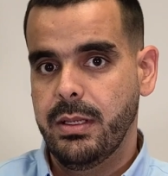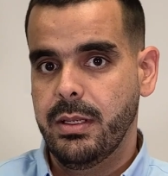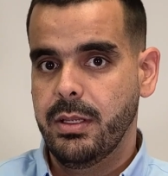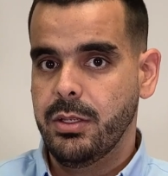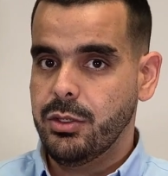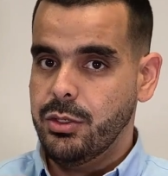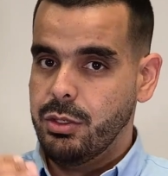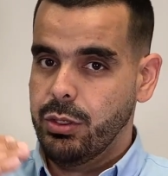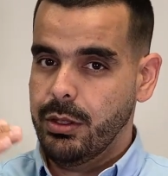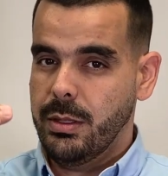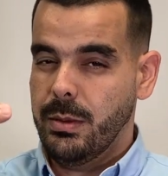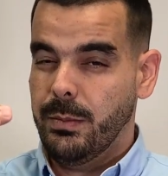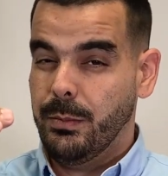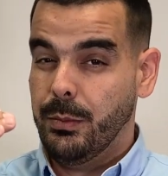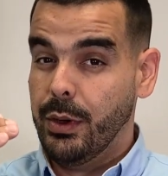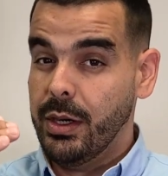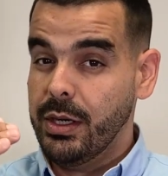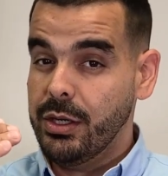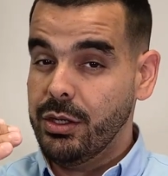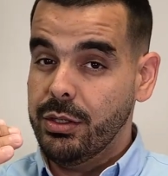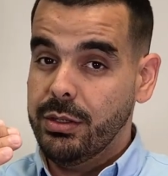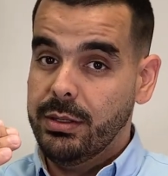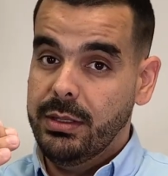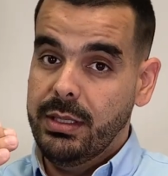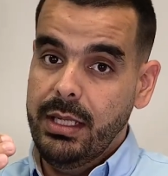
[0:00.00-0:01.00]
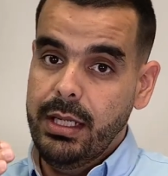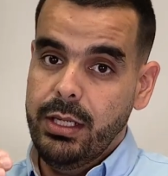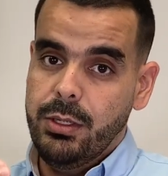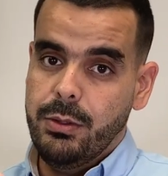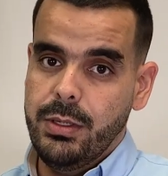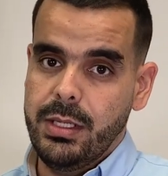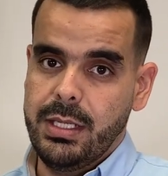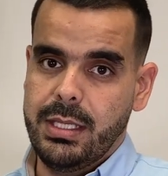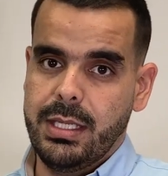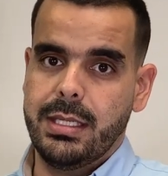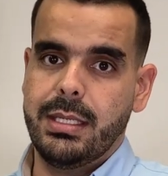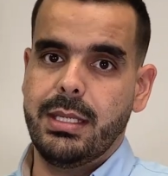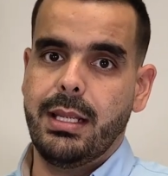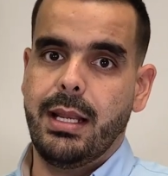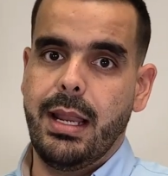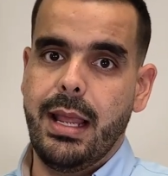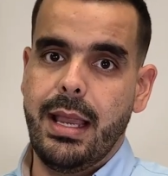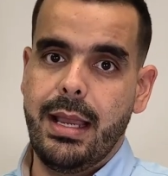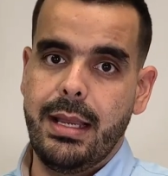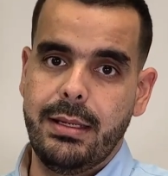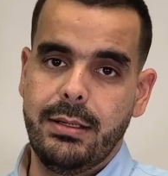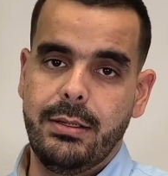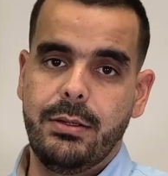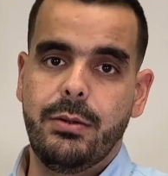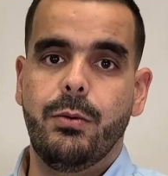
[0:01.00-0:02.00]
So the pressure decreases a
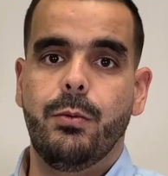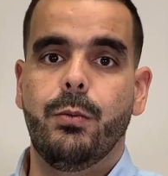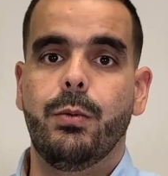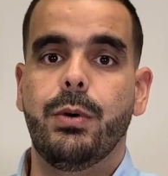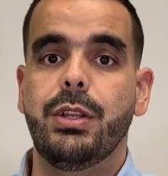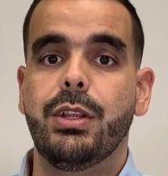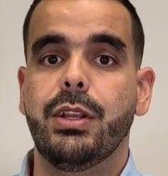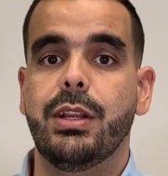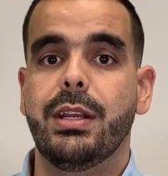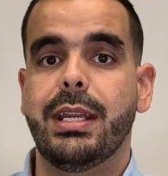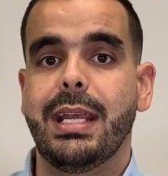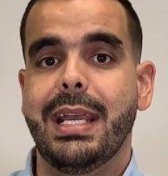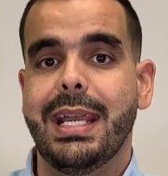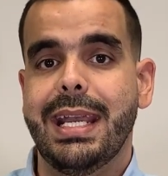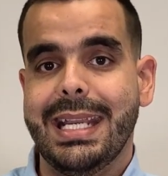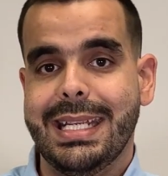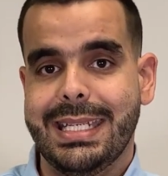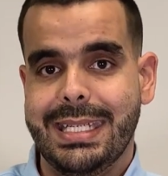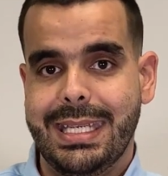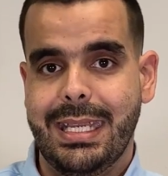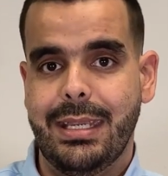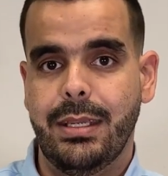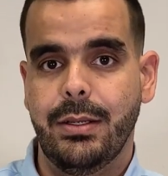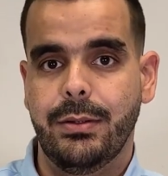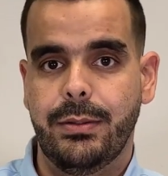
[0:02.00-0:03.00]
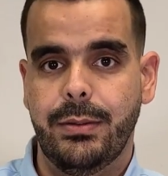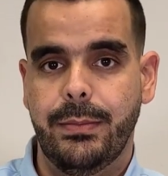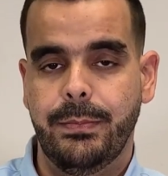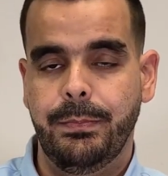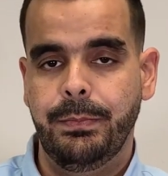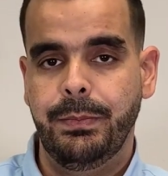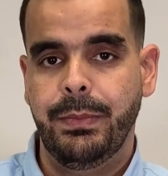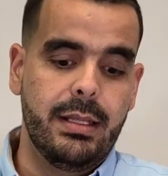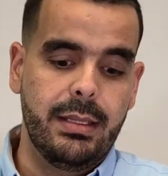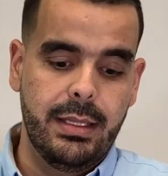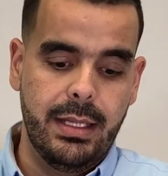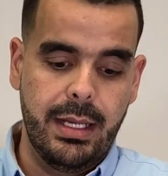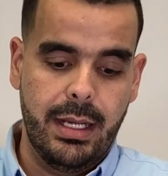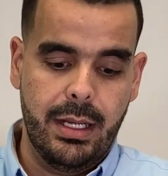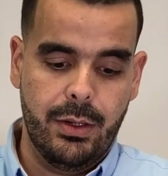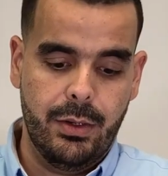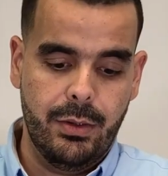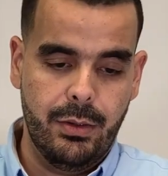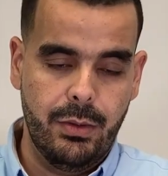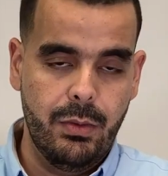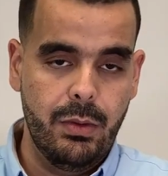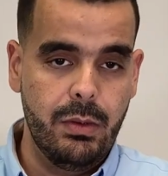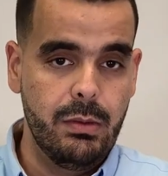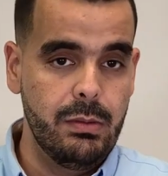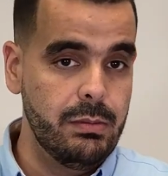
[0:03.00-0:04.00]
lot when you're going to exhale.
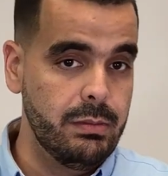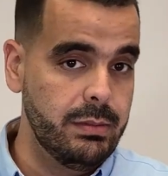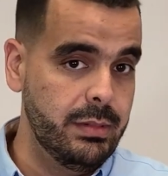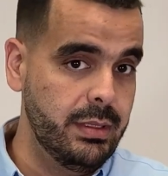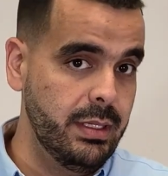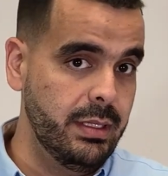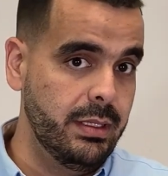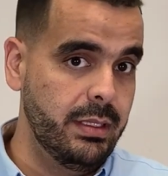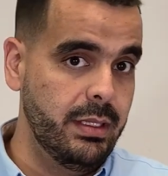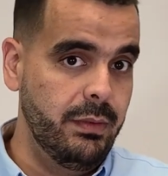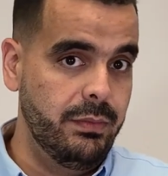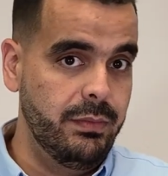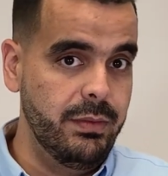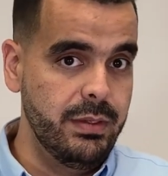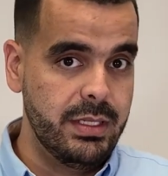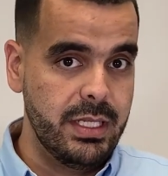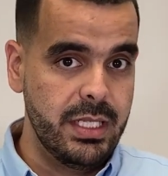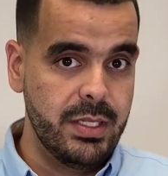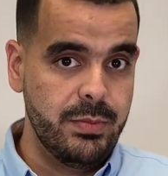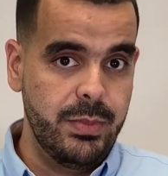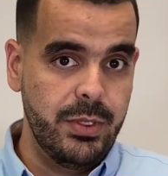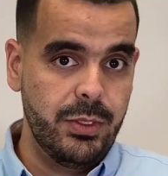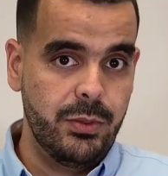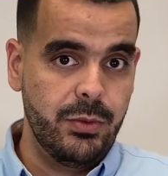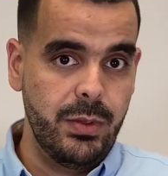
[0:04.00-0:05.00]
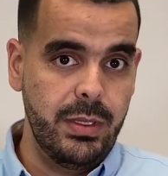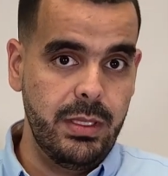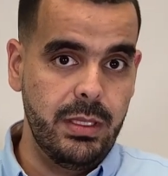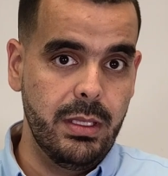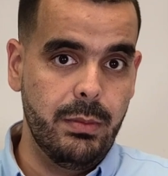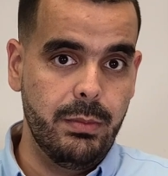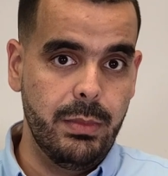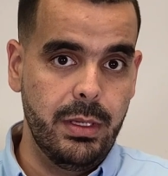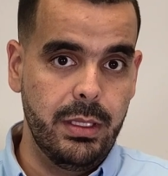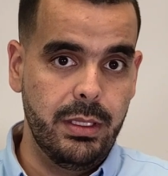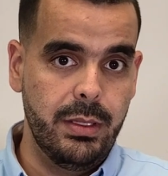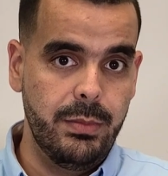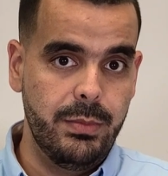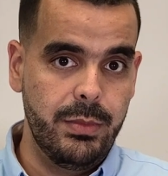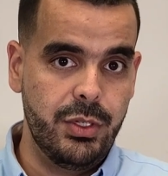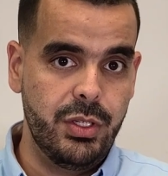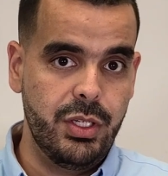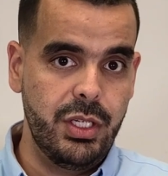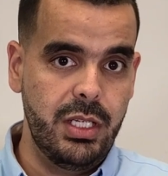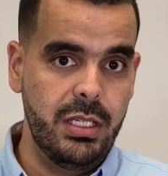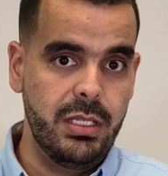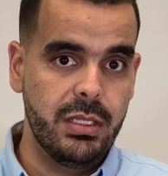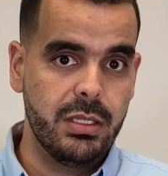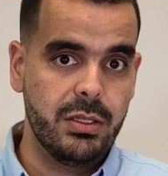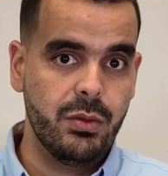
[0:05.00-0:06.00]
Now, the differences between the
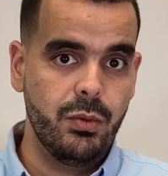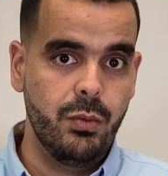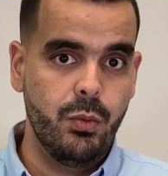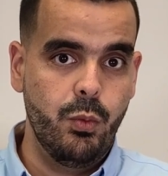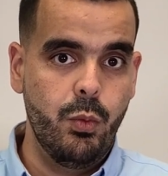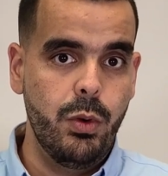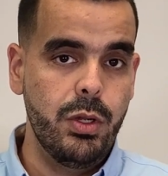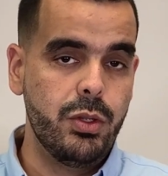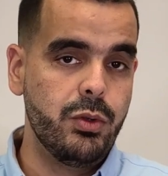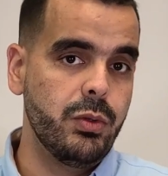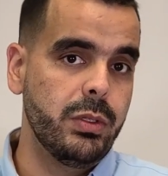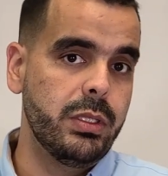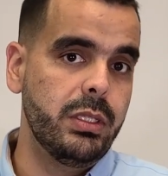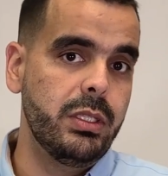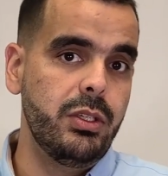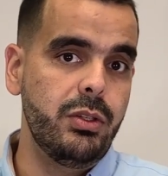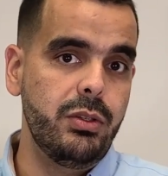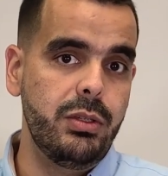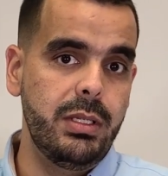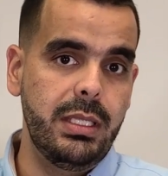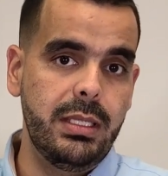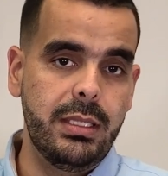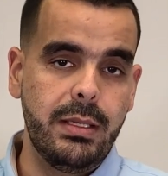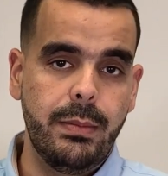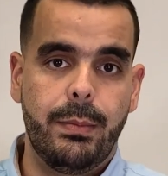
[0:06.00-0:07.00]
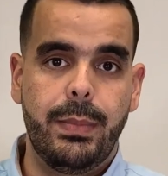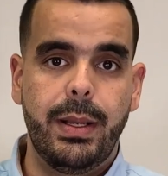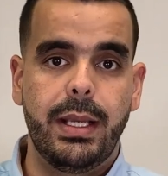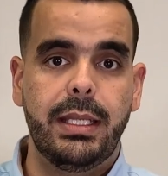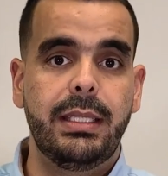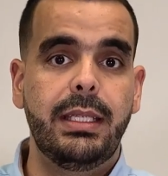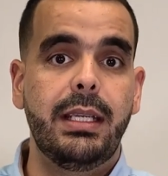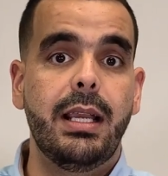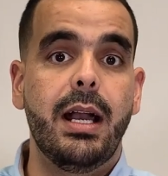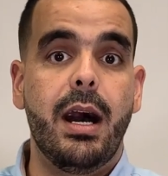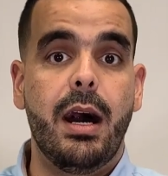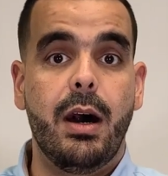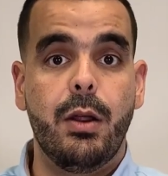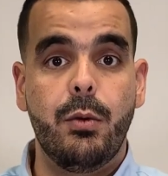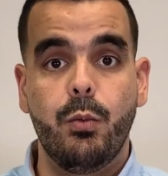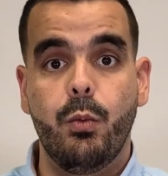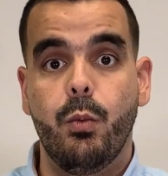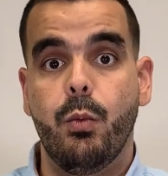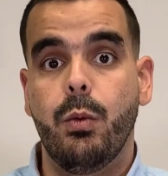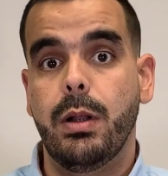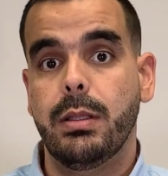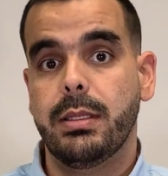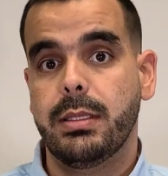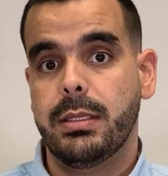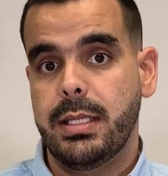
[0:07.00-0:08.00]
machines, which one do you need depending on
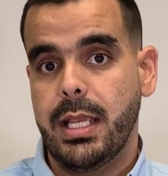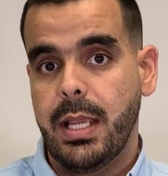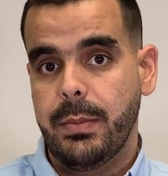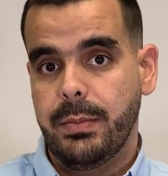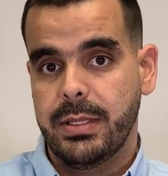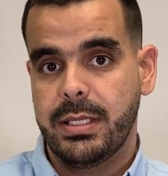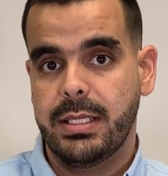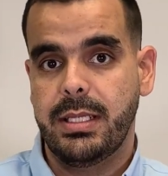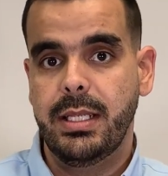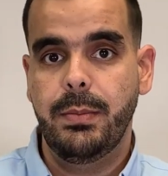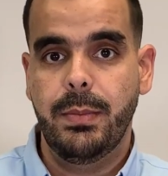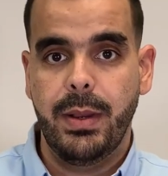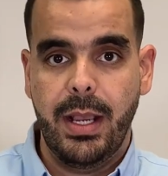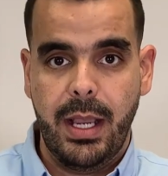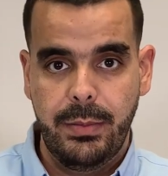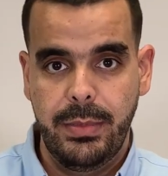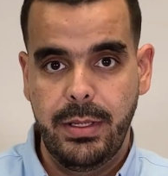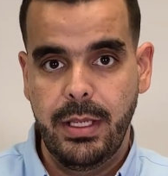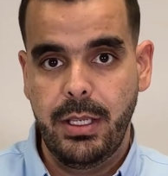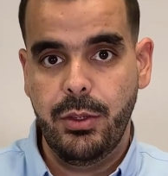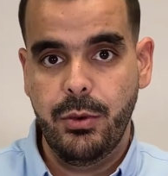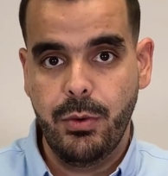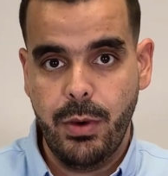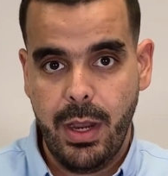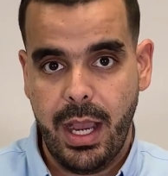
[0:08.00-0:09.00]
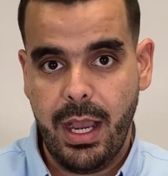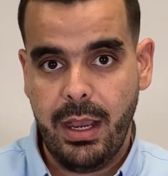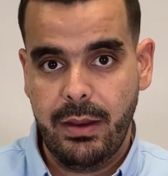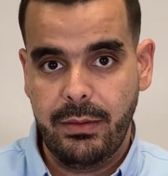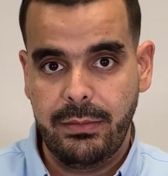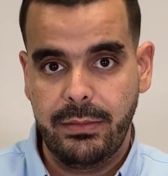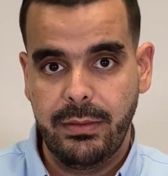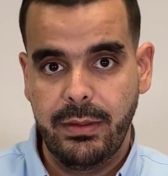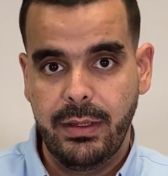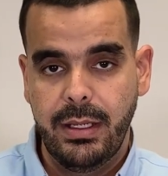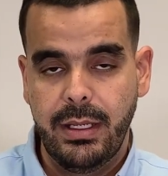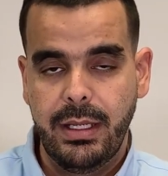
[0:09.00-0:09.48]
what type of sleep apnea you have?